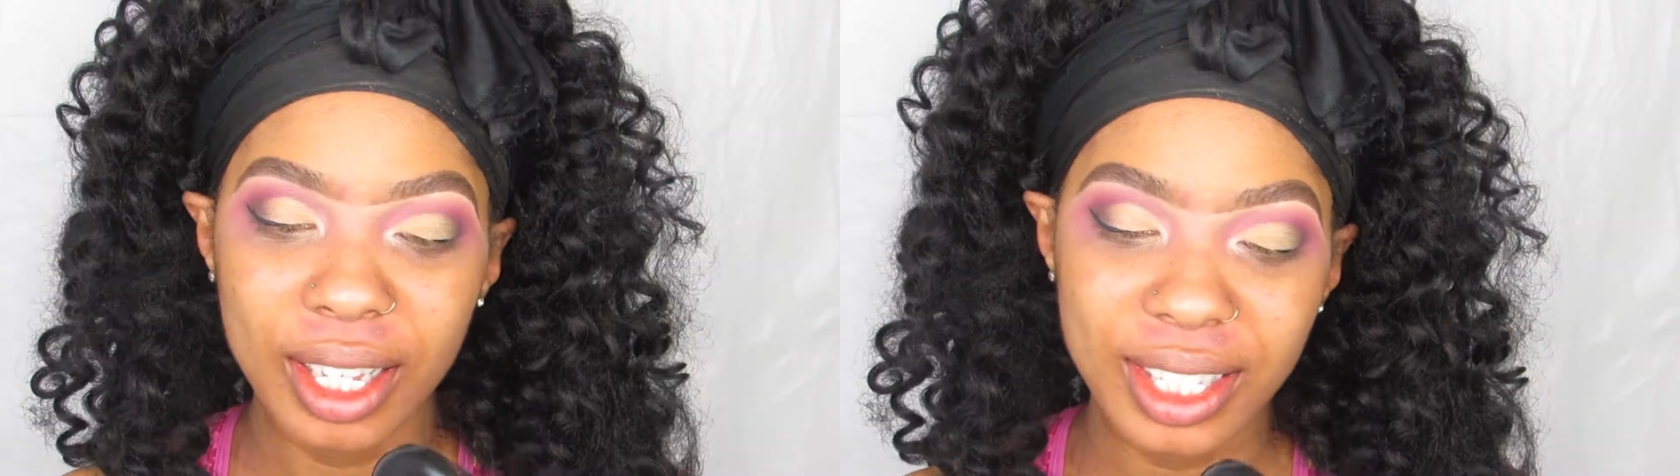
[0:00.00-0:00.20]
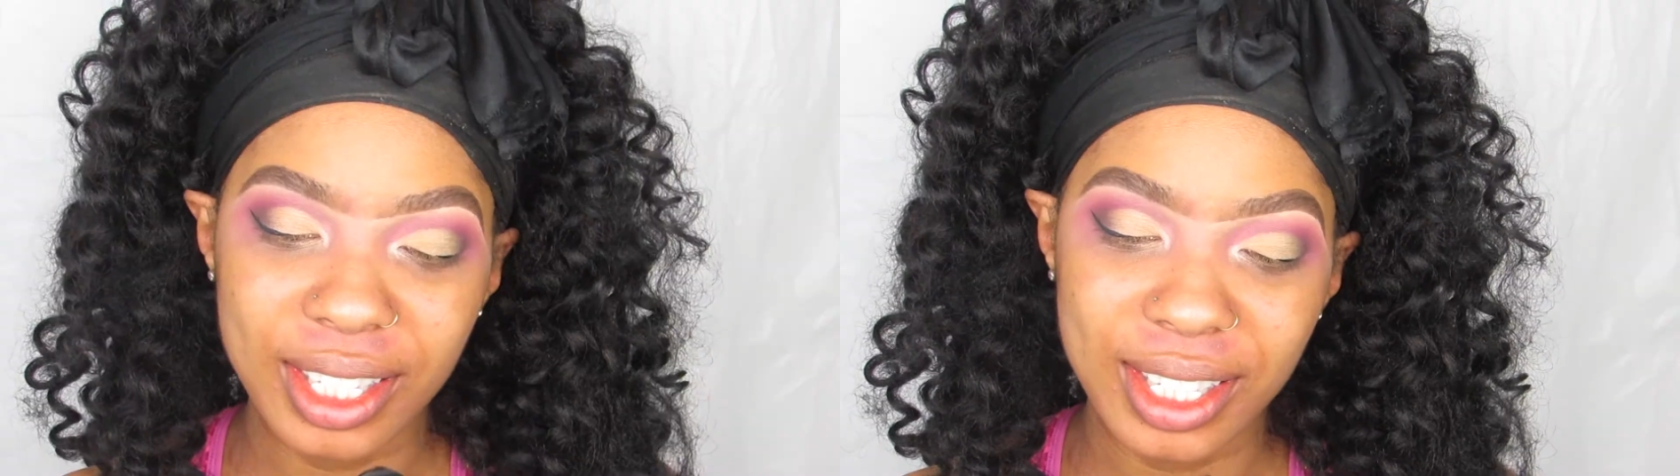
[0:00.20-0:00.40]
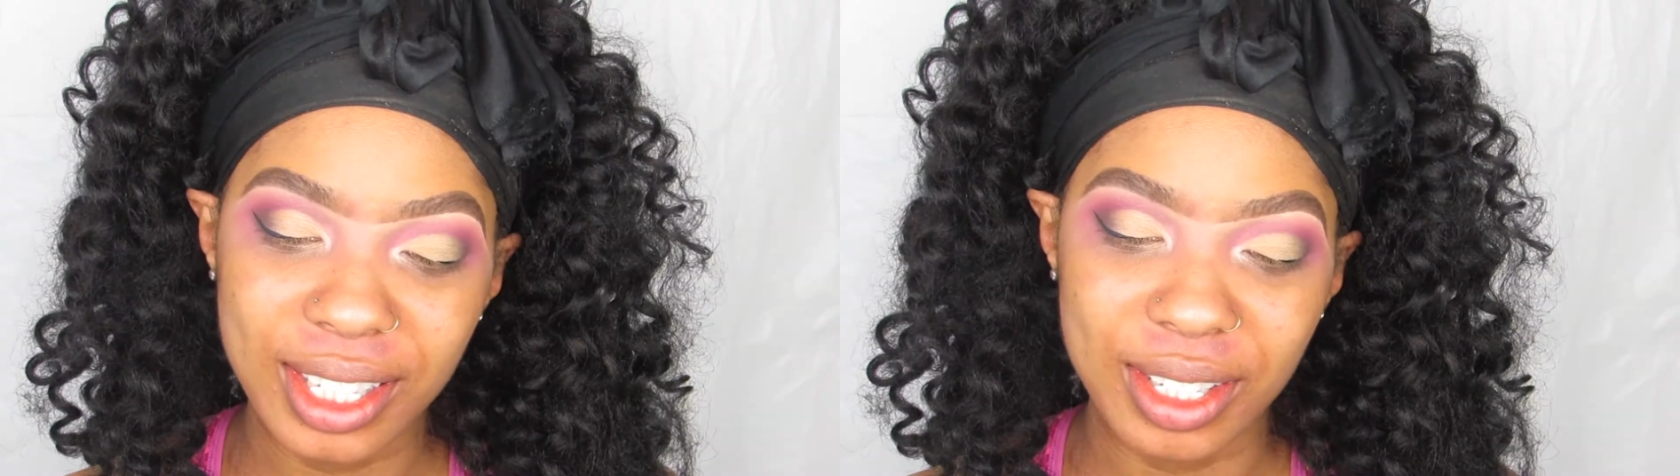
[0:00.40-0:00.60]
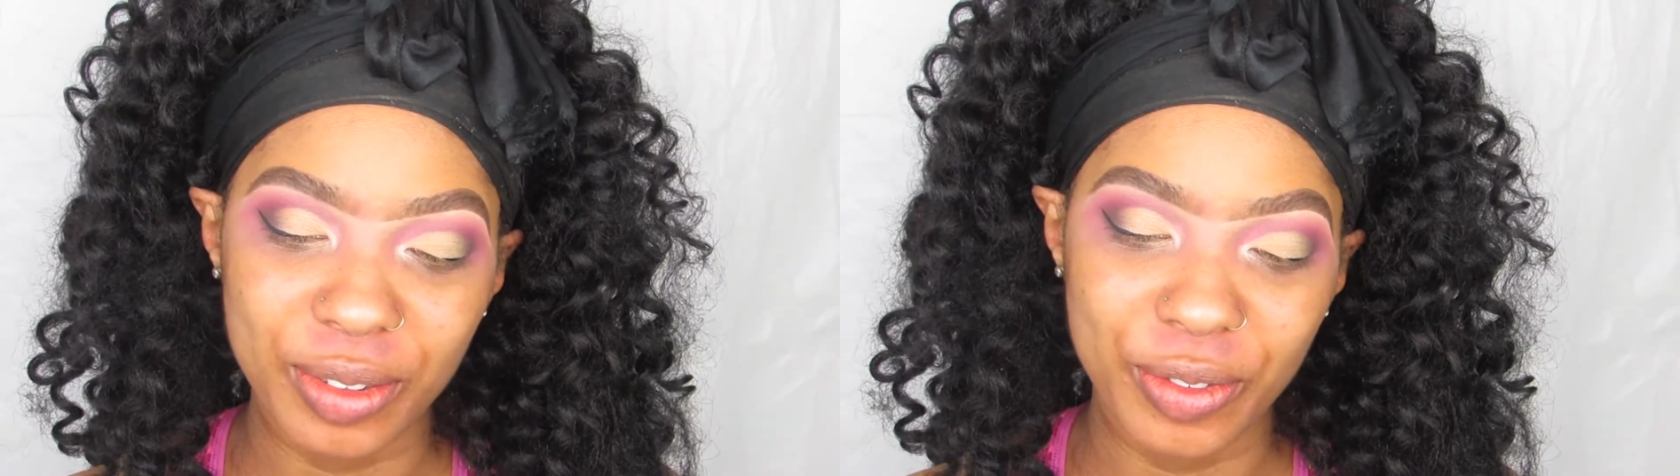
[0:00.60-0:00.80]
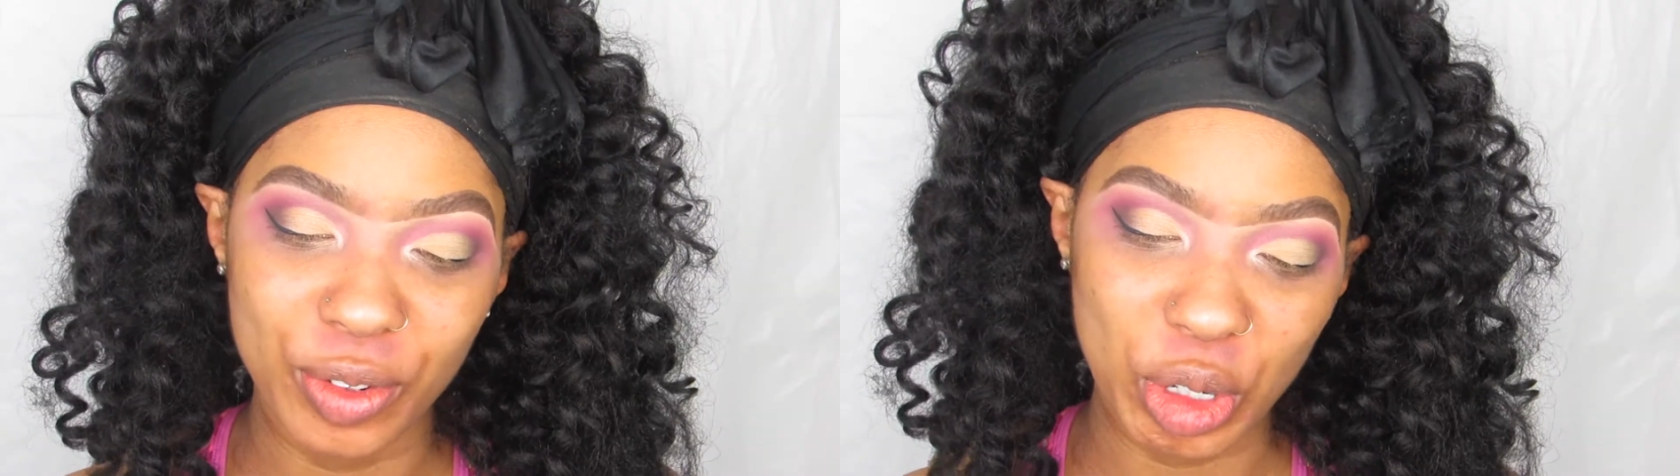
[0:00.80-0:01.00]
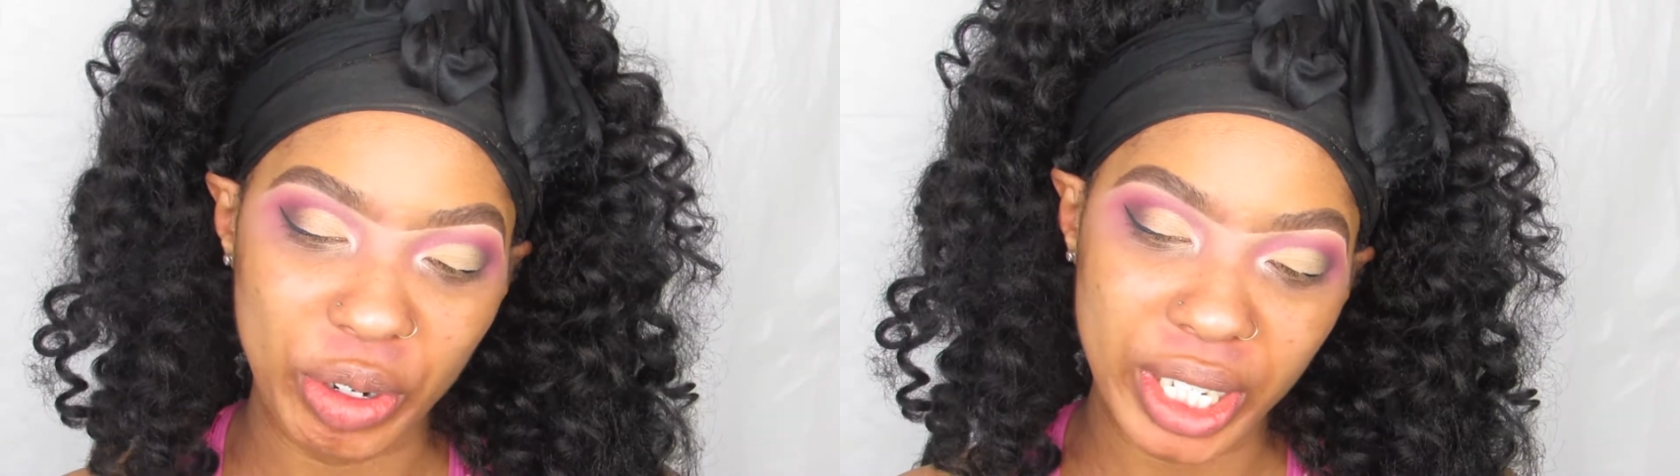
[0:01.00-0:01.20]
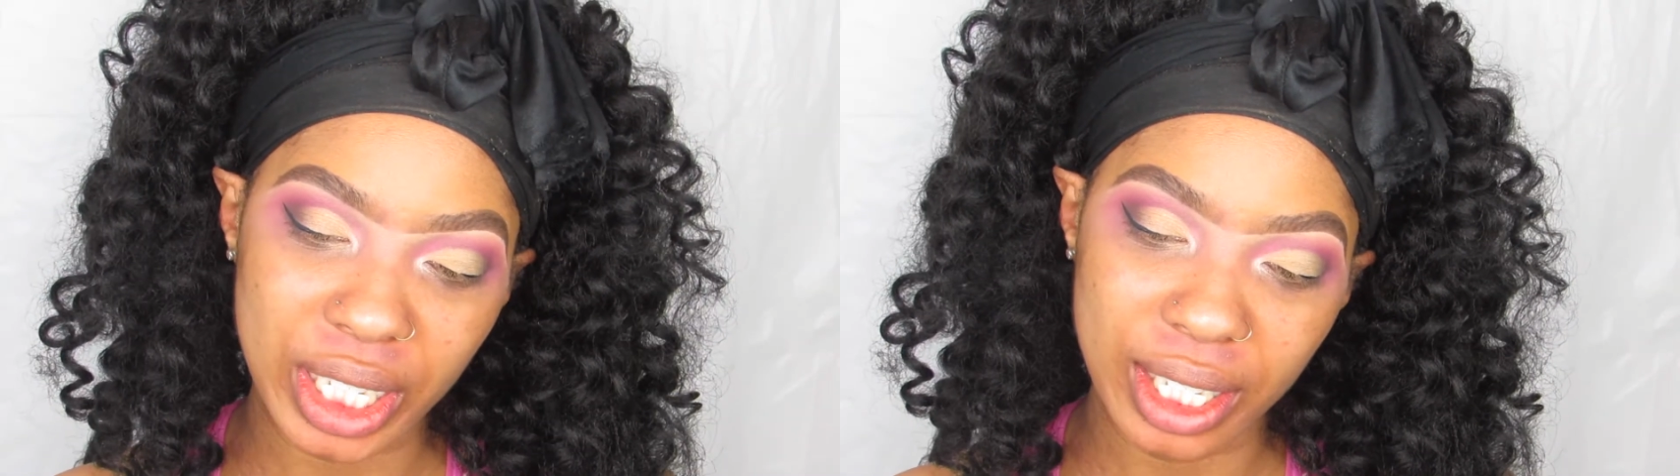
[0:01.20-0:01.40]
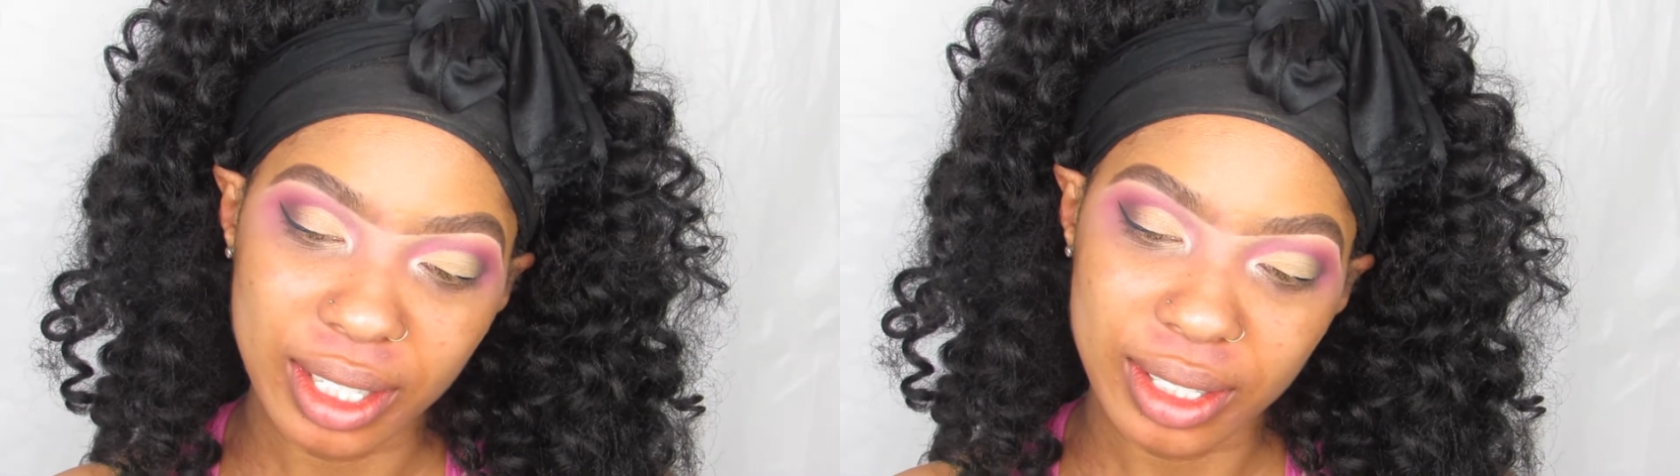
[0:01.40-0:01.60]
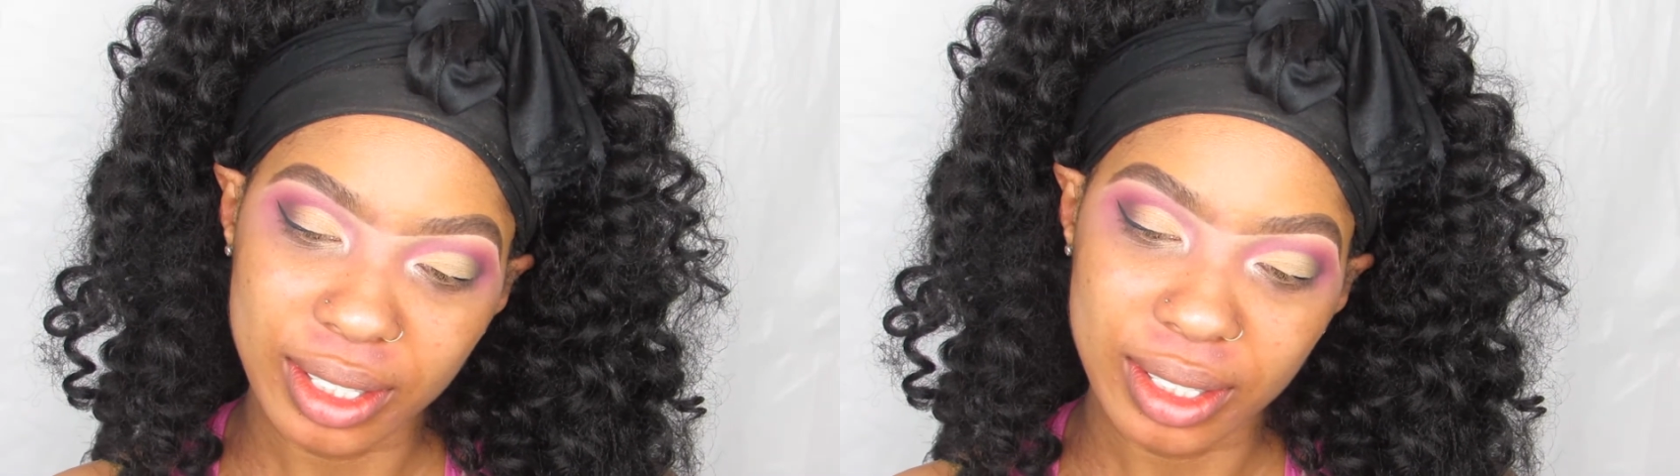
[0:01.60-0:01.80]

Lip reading: This is the Sephora